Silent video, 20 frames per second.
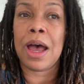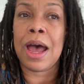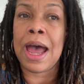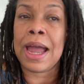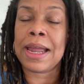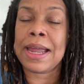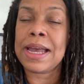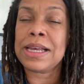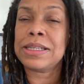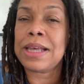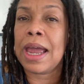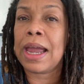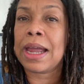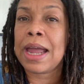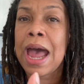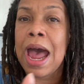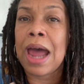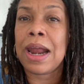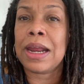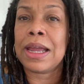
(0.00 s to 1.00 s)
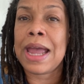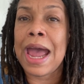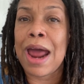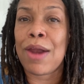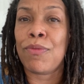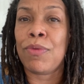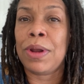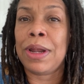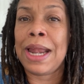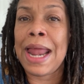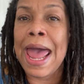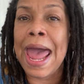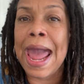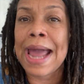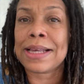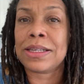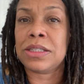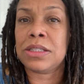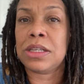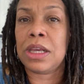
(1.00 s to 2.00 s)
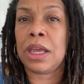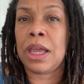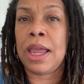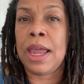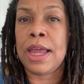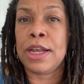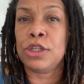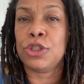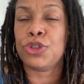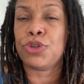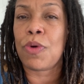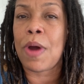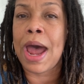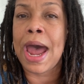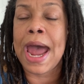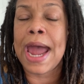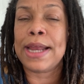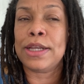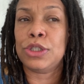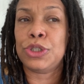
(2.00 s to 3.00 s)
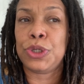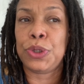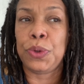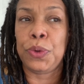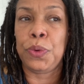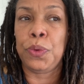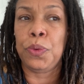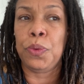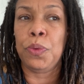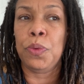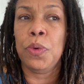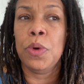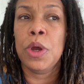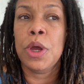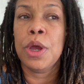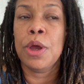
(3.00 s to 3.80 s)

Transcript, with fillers: I guess I kind of got relaxed in trying to